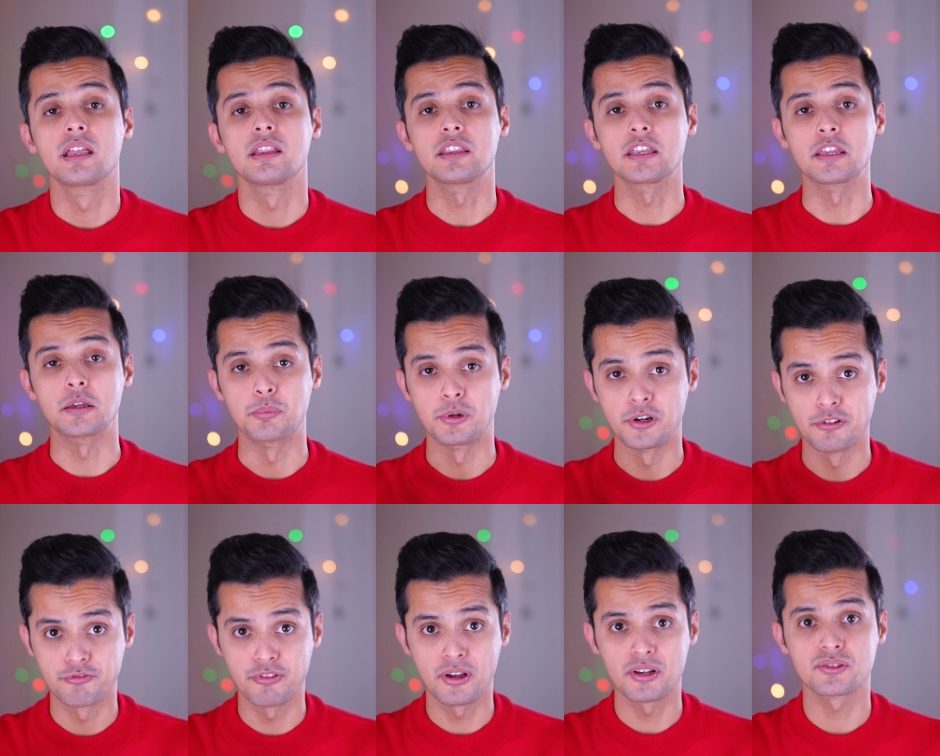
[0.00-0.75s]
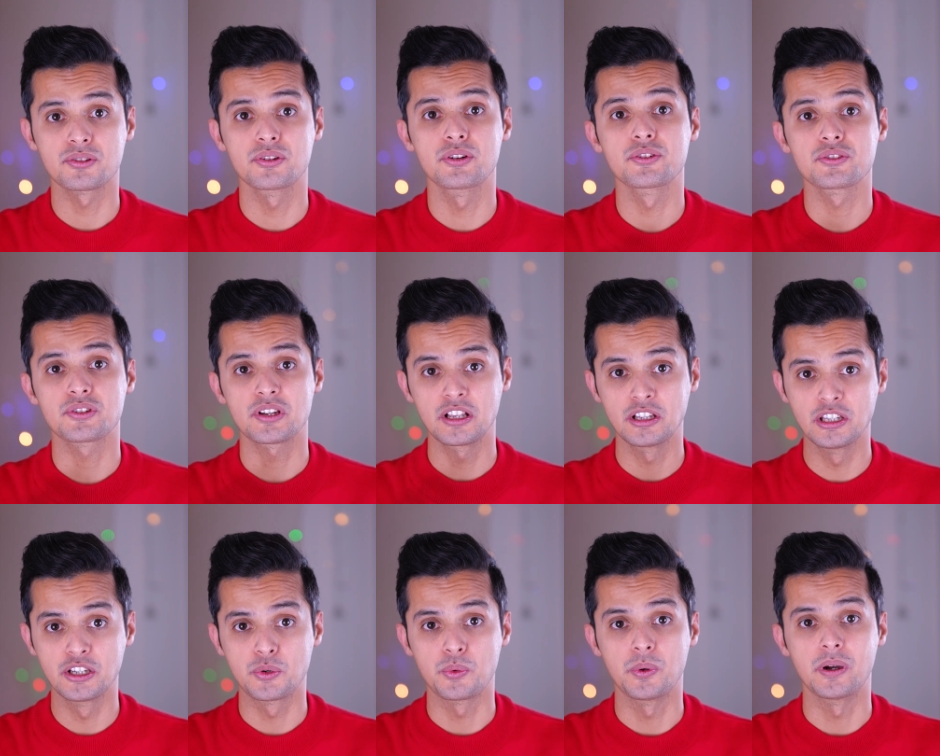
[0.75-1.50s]
The professor's
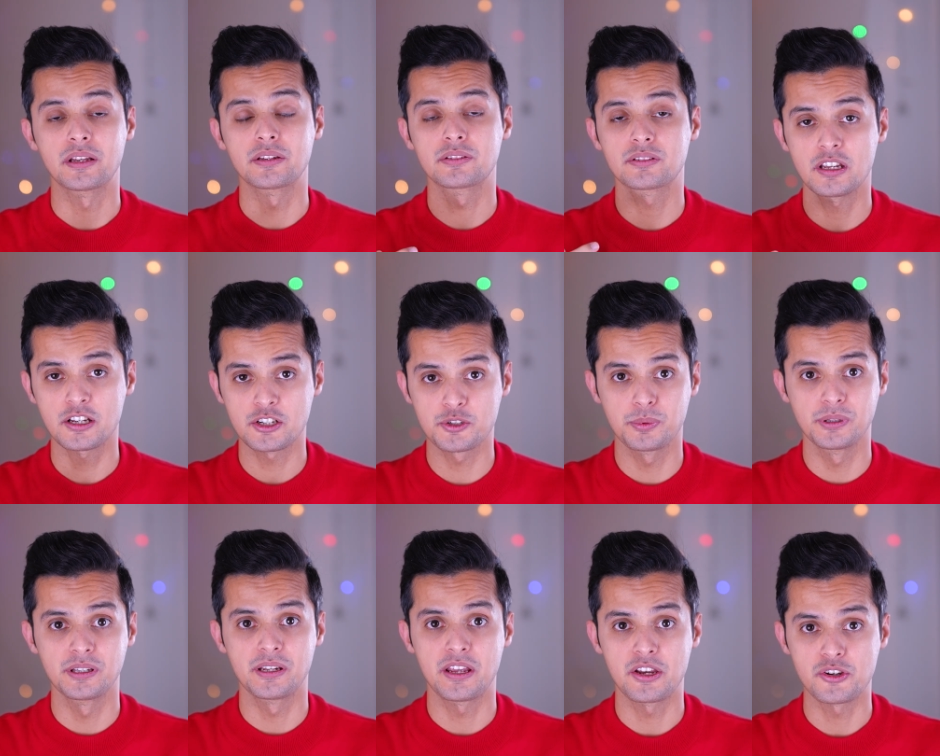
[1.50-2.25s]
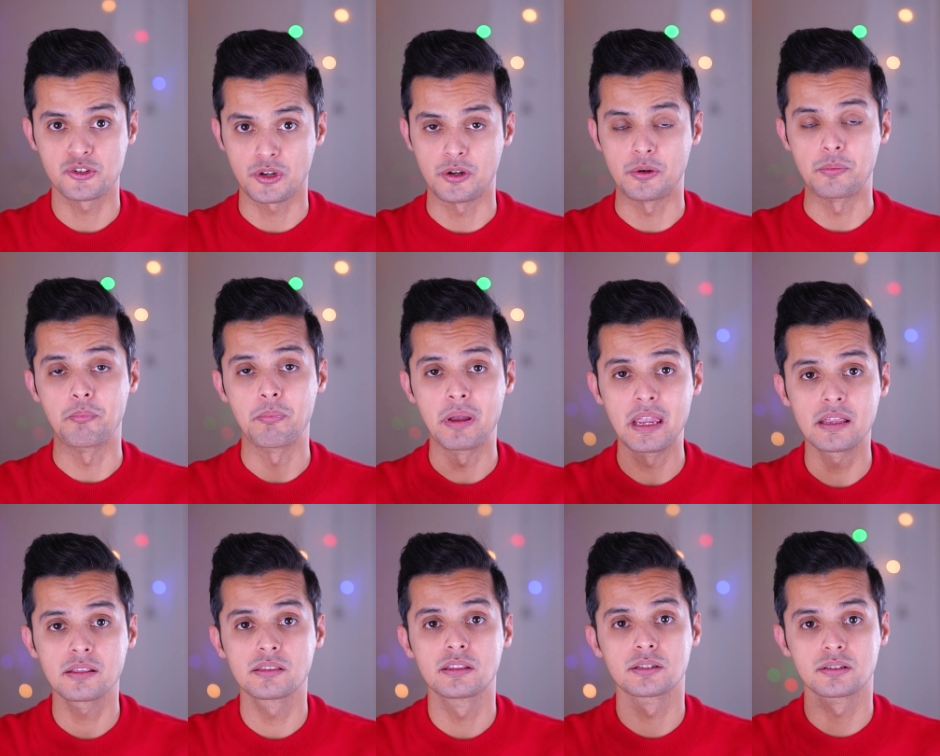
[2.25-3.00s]
eloquent explanation
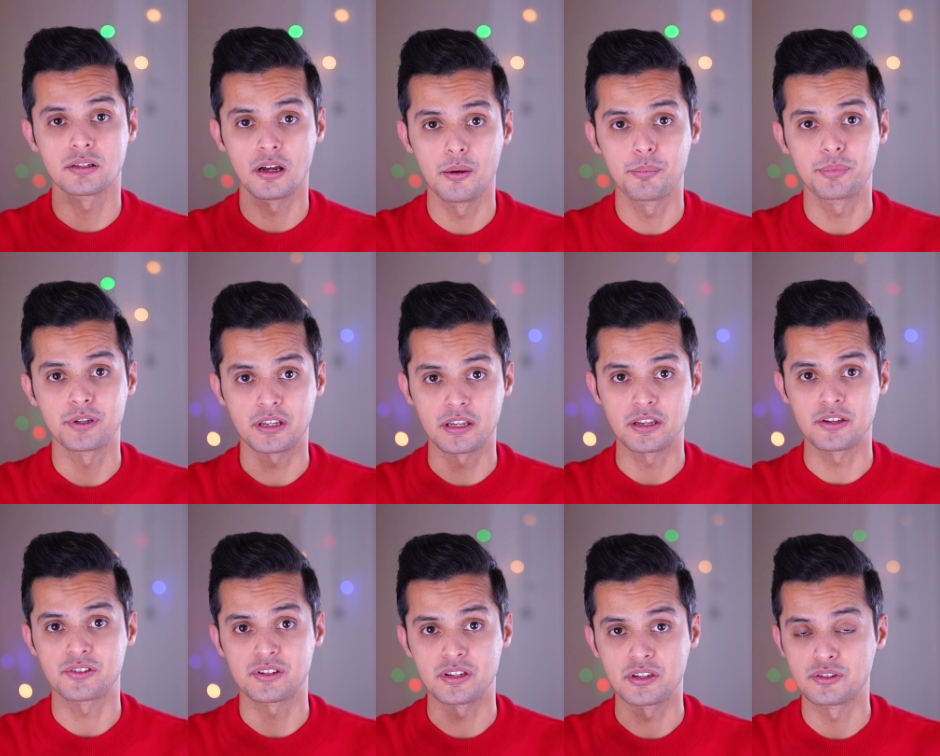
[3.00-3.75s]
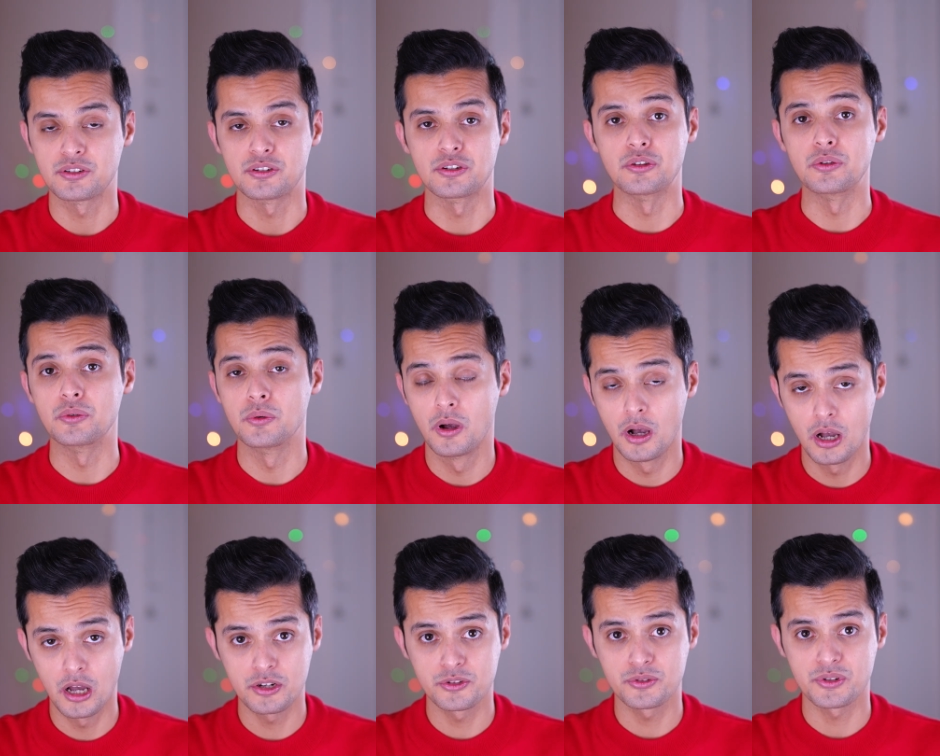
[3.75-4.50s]
made the topic easy to
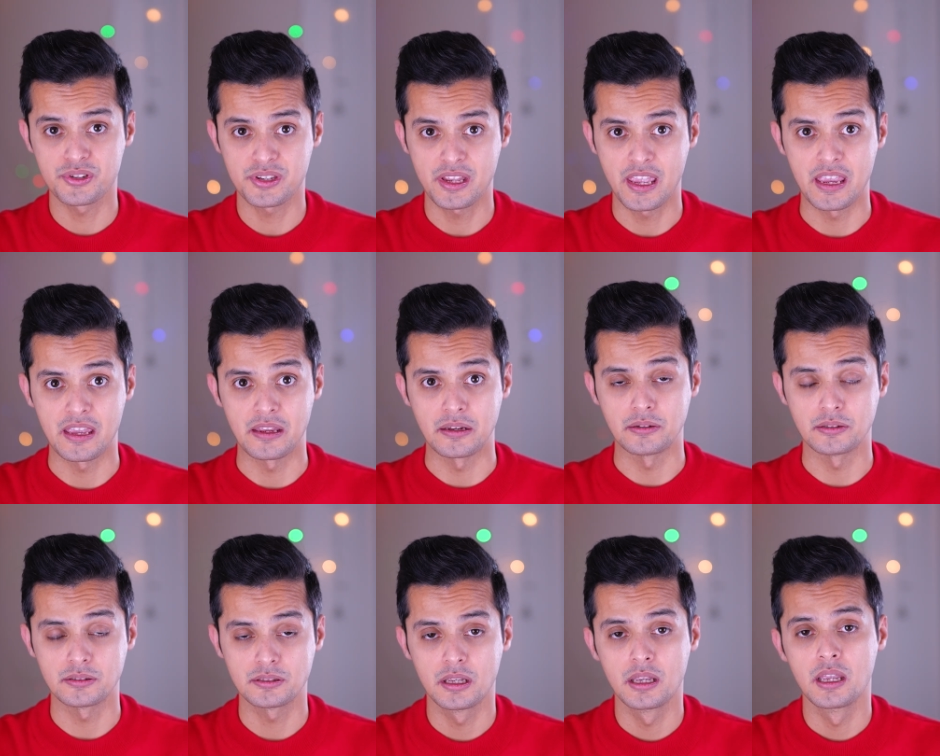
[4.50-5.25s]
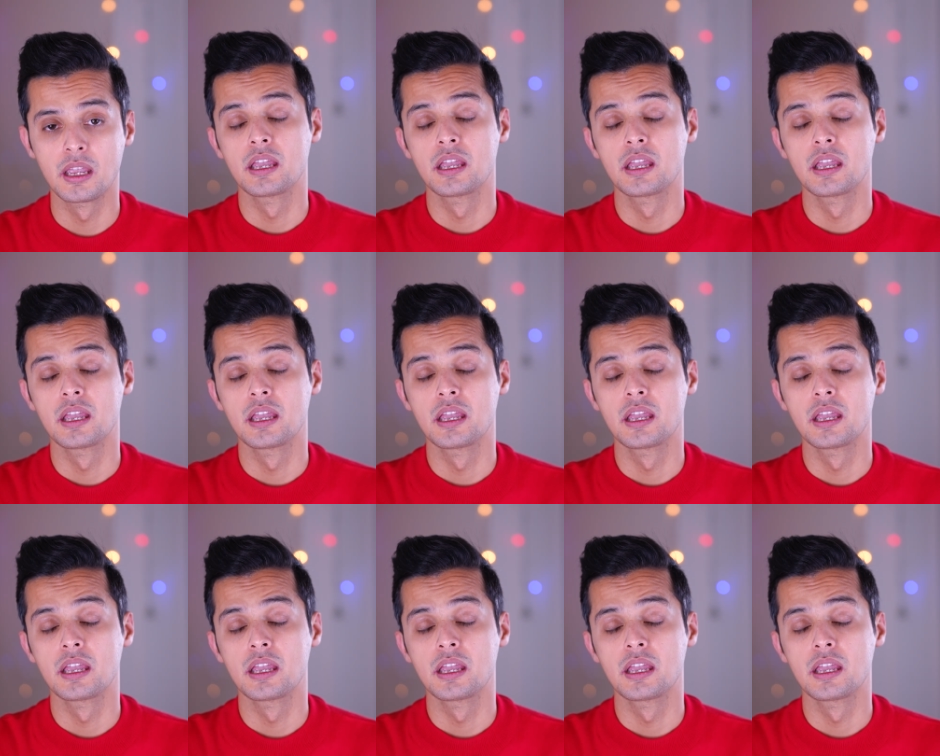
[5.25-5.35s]
understand.